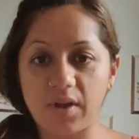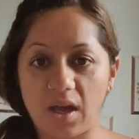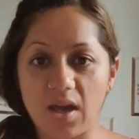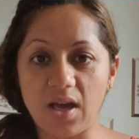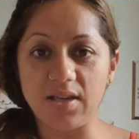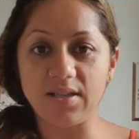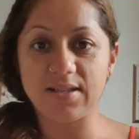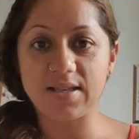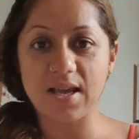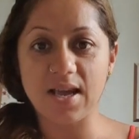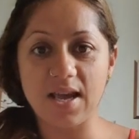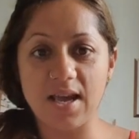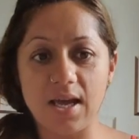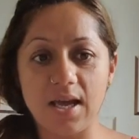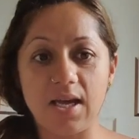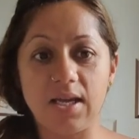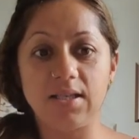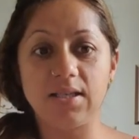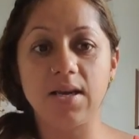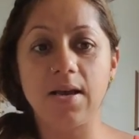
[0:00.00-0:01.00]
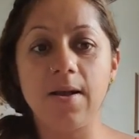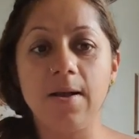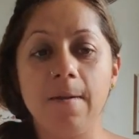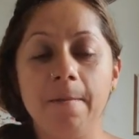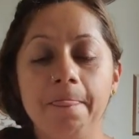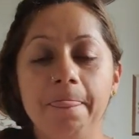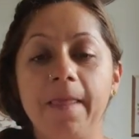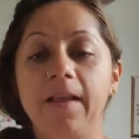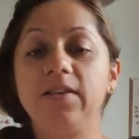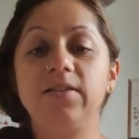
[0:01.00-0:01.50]

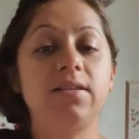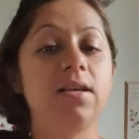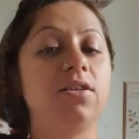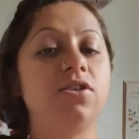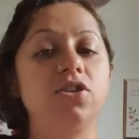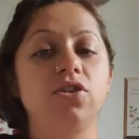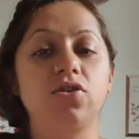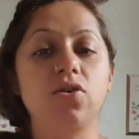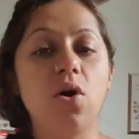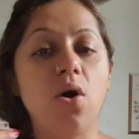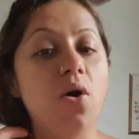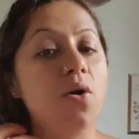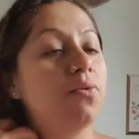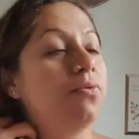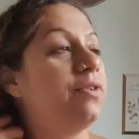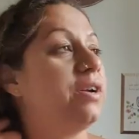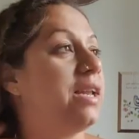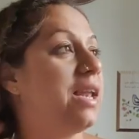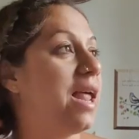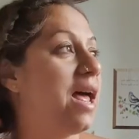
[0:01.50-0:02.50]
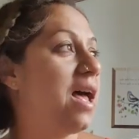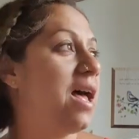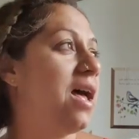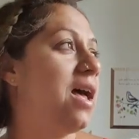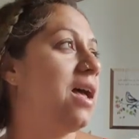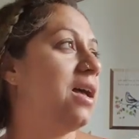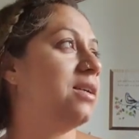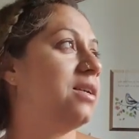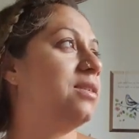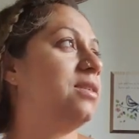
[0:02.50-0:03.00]
she said just go
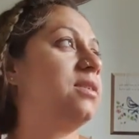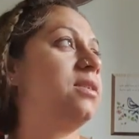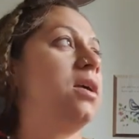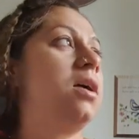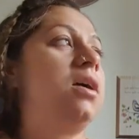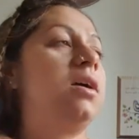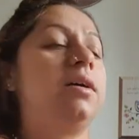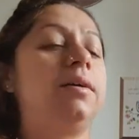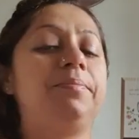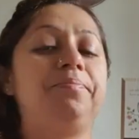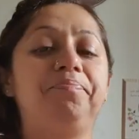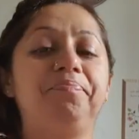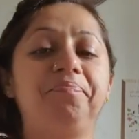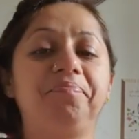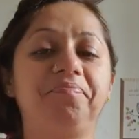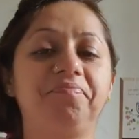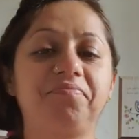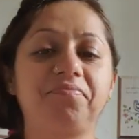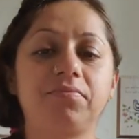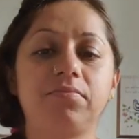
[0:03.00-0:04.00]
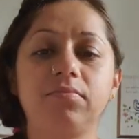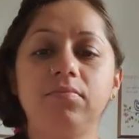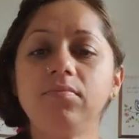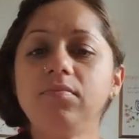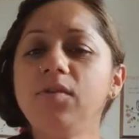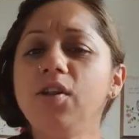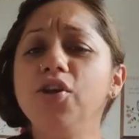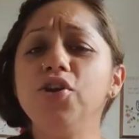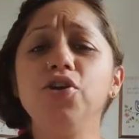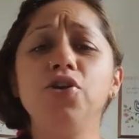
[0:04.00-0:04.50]
relax,
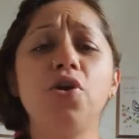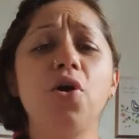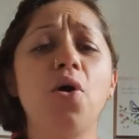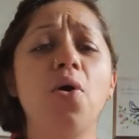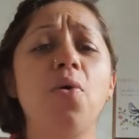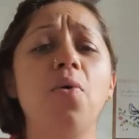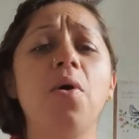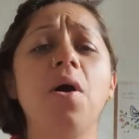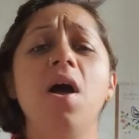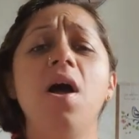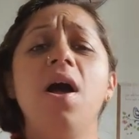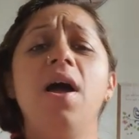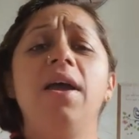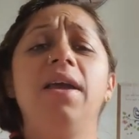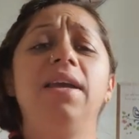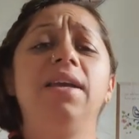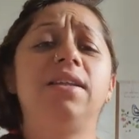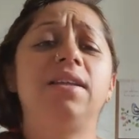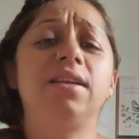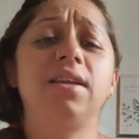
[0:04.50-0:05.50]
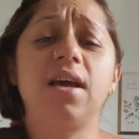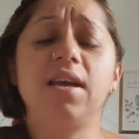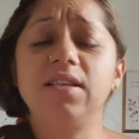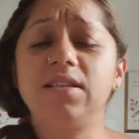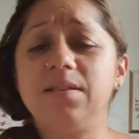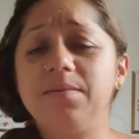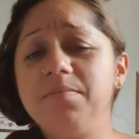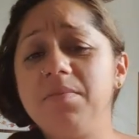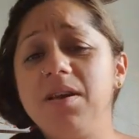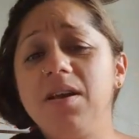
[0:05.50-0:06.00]
you know, eat a
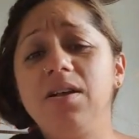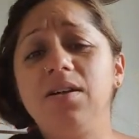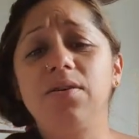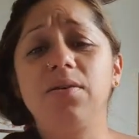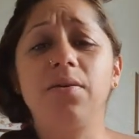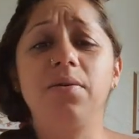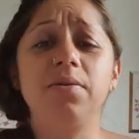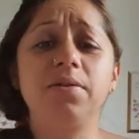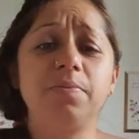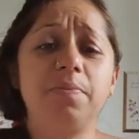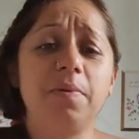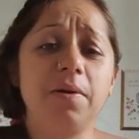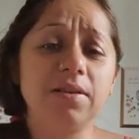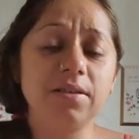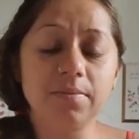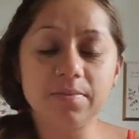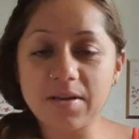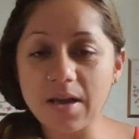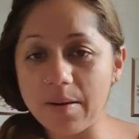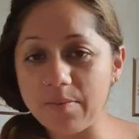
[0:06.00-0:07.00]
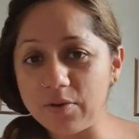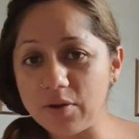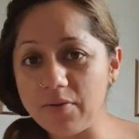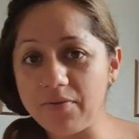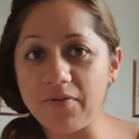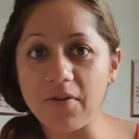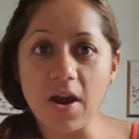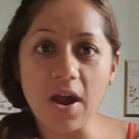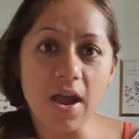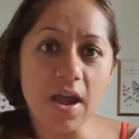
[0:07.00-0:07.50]
nice meal, go spend some time with your
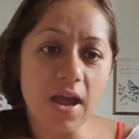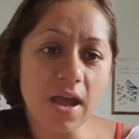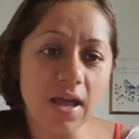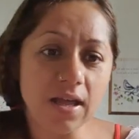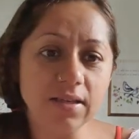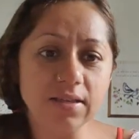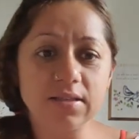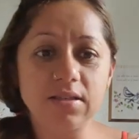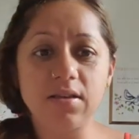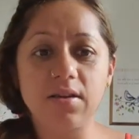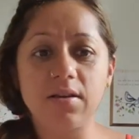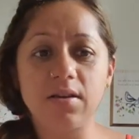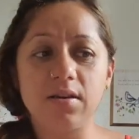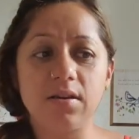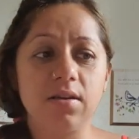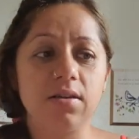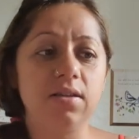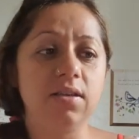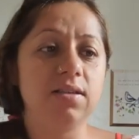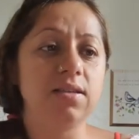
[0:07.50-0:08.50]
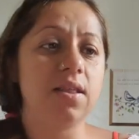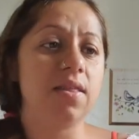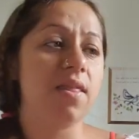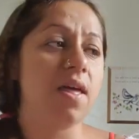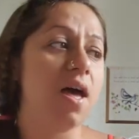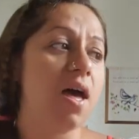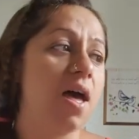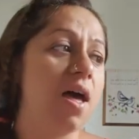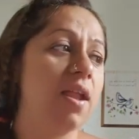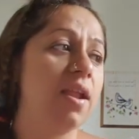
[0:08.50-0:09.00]
friends, da, da, da, this and
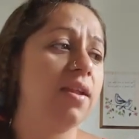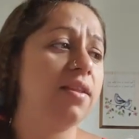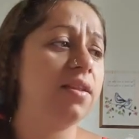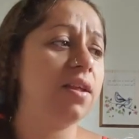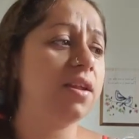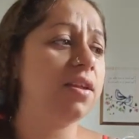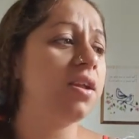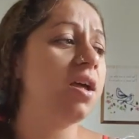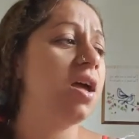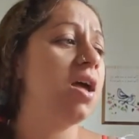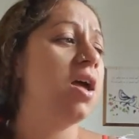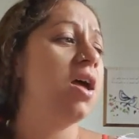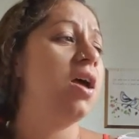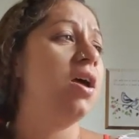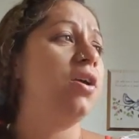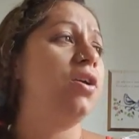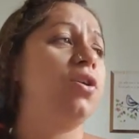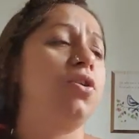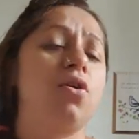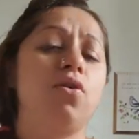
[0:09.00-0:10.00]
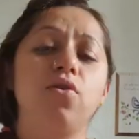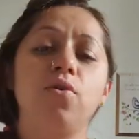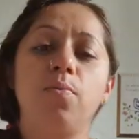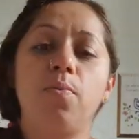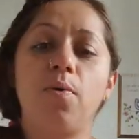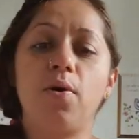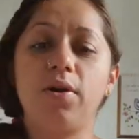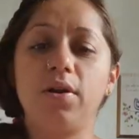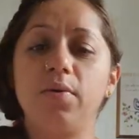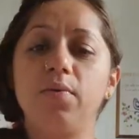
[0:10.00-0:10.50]
that, and then, you know, your
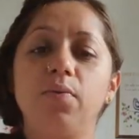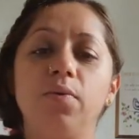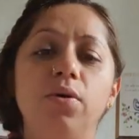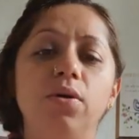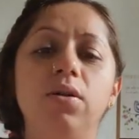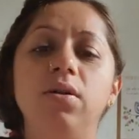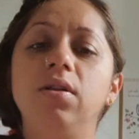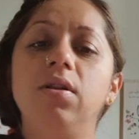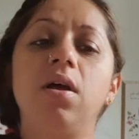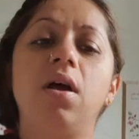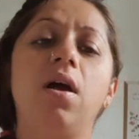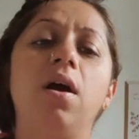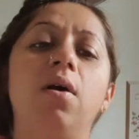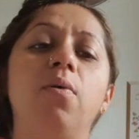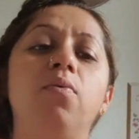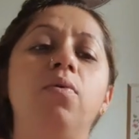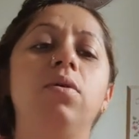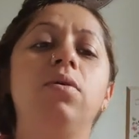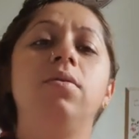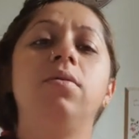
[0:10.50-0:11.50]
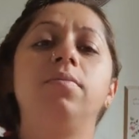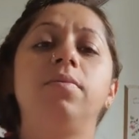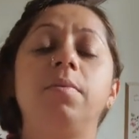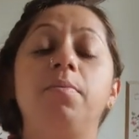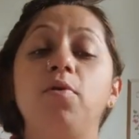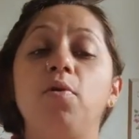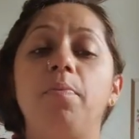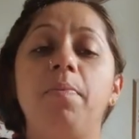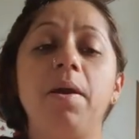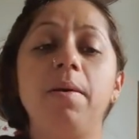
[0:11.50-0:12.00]
body will your
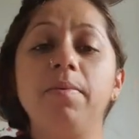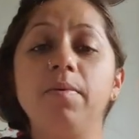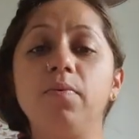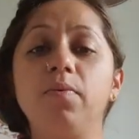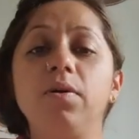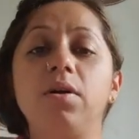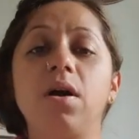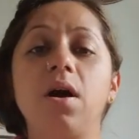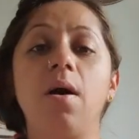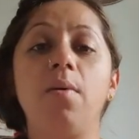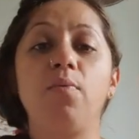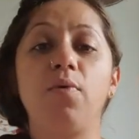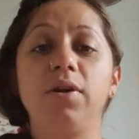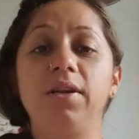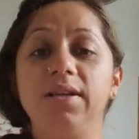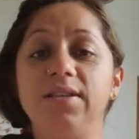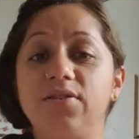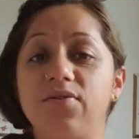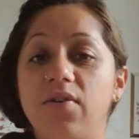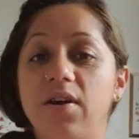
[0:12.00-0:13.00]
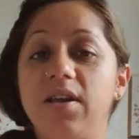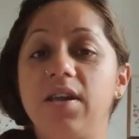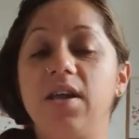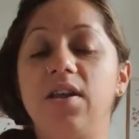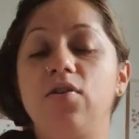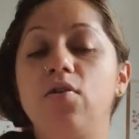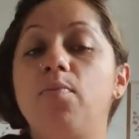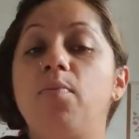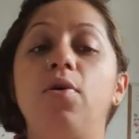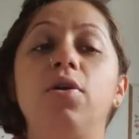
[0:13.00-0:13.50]
baby will come when he's ready,
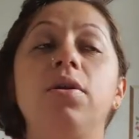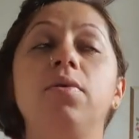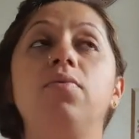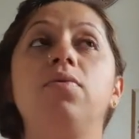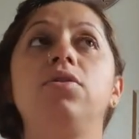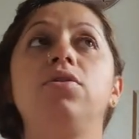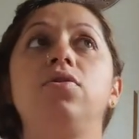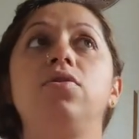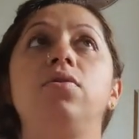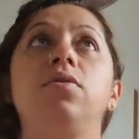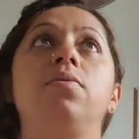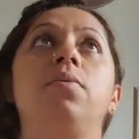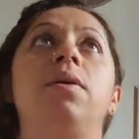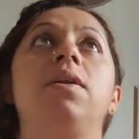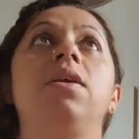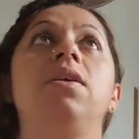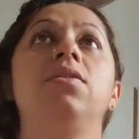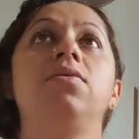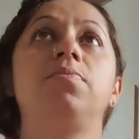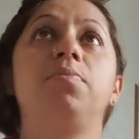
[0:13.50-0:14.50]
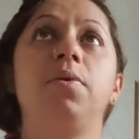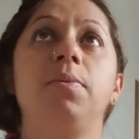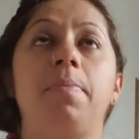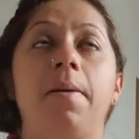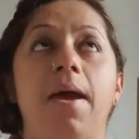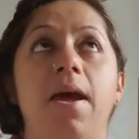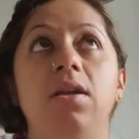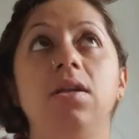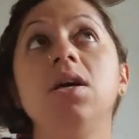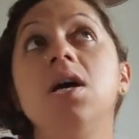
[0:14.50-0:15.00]
and your body will do it when he's
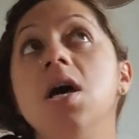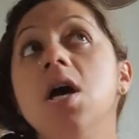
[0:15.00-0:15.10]
prepared.